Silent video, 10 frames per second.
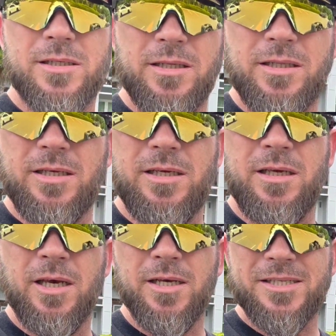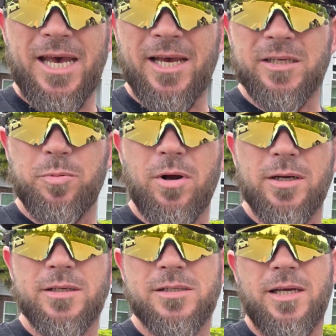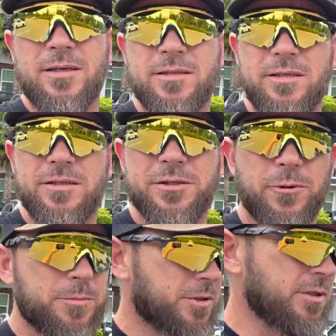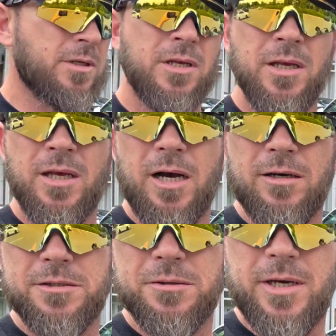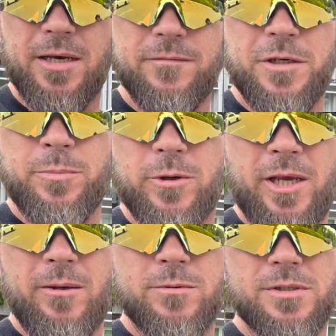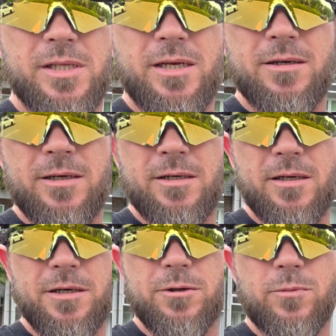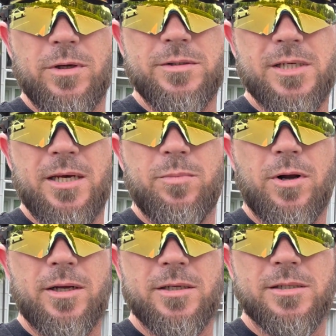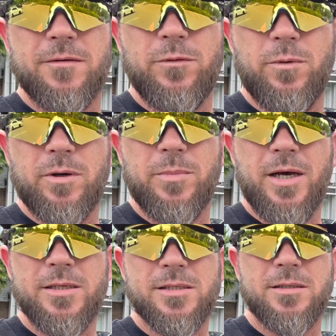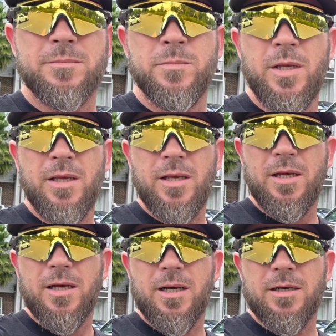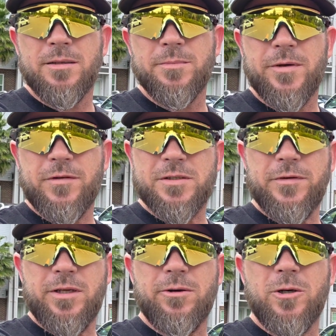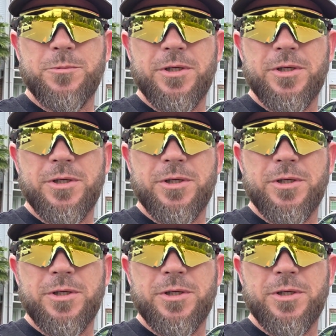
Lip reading: and the tagged products down in the description. I also have jumper cables there and other roadside products if you want to buy some. If this video helped